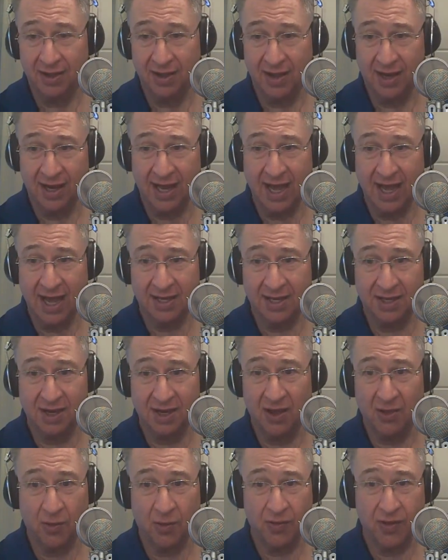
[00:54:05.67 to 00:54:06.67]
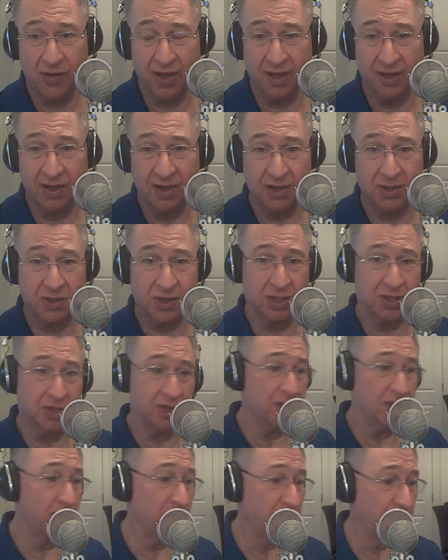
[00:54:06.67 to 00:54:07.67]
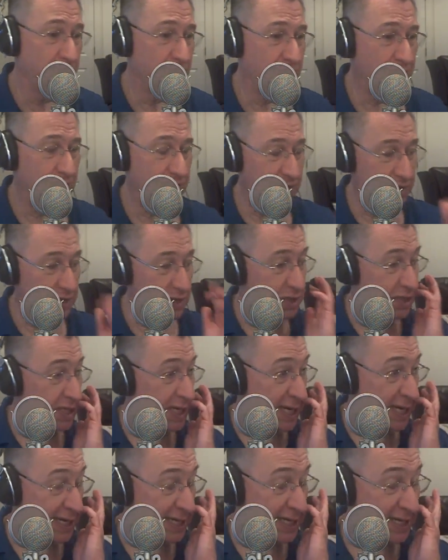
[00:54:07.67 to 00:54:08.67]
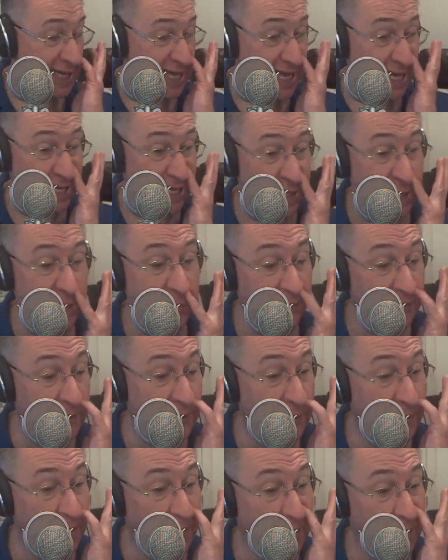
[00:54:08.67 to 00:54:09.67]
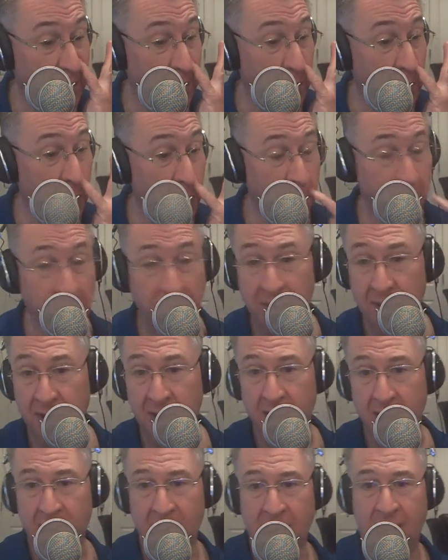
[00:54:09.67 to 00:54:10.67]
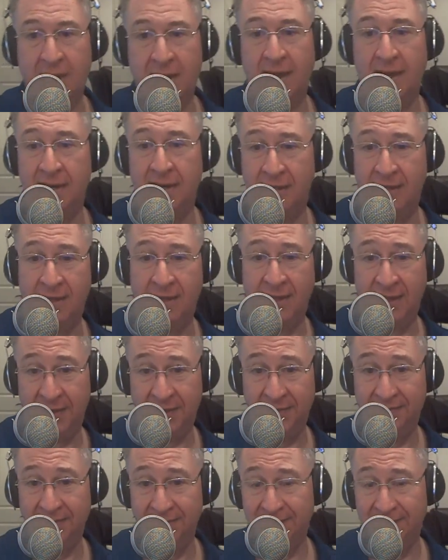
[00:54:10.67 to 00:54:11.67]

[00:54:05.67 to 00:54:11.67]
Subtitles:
Again, it's another thing that is just kick Cleveland to the curb kind of thing.